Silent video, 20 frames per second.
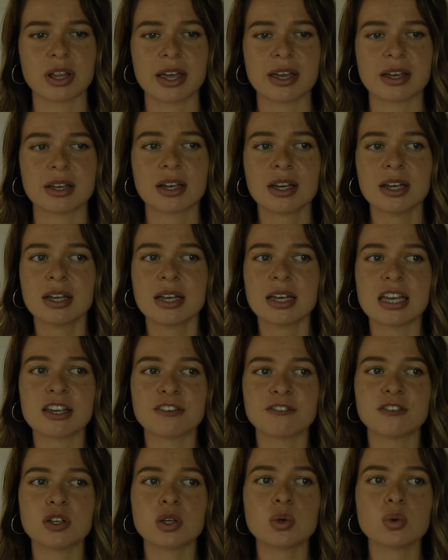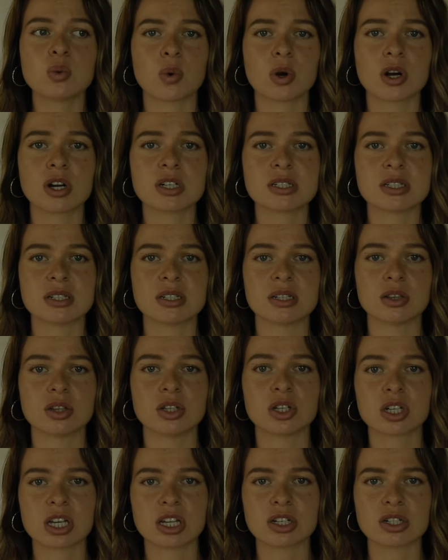Like, if you were to
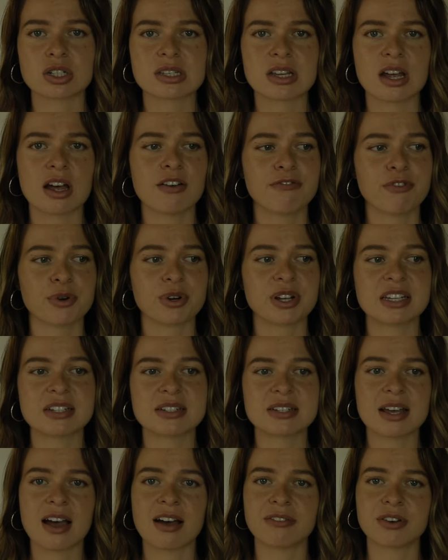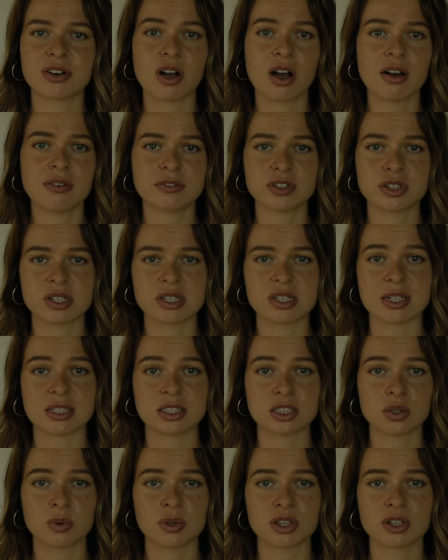look at yourself or get to have a
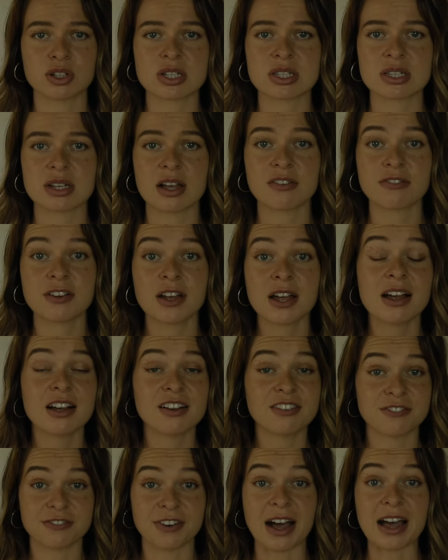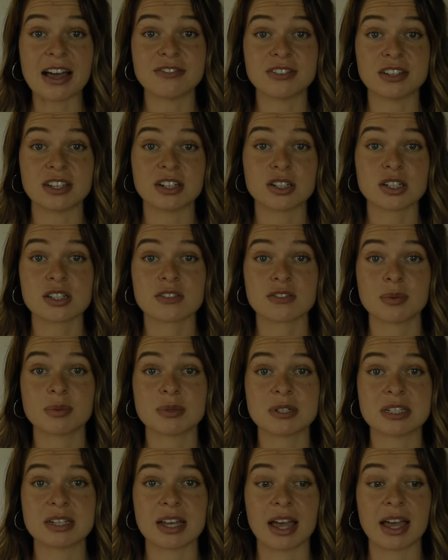conversation with yourself five years
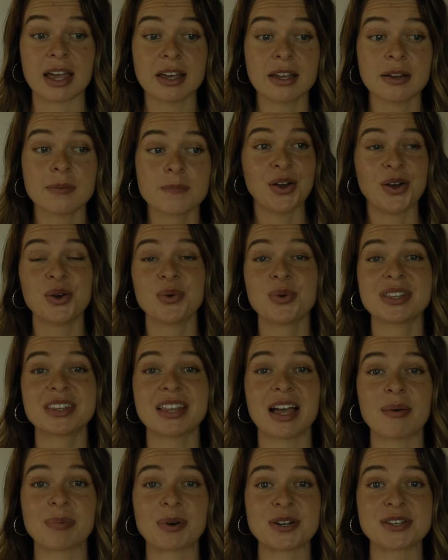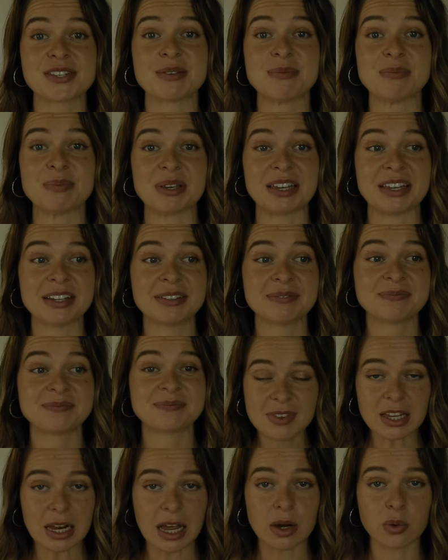from today, who would that person be?
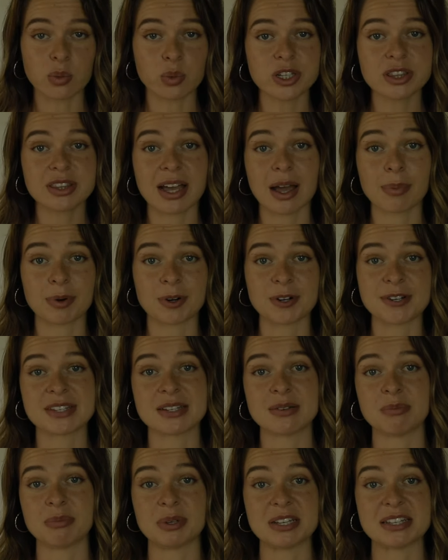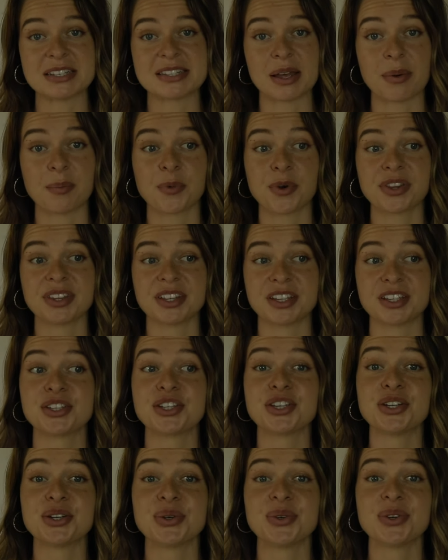And would that person be someone
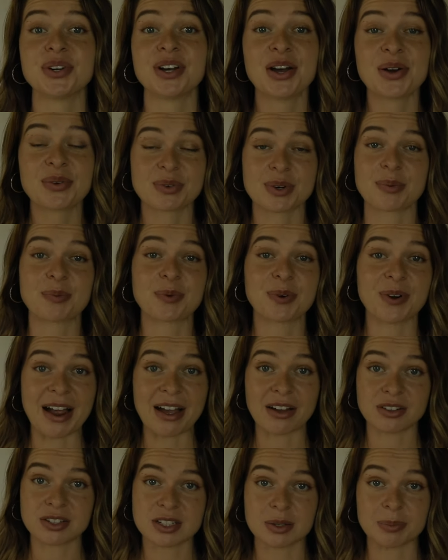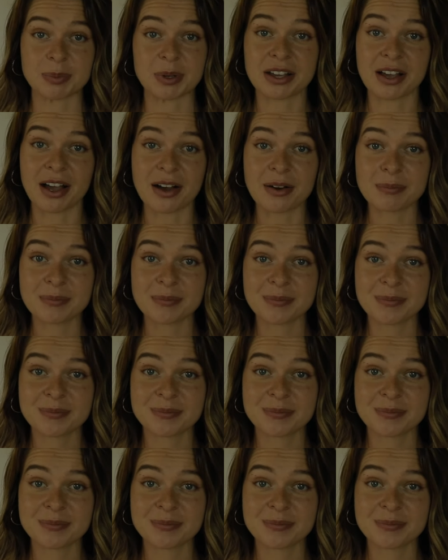that you were proud to become?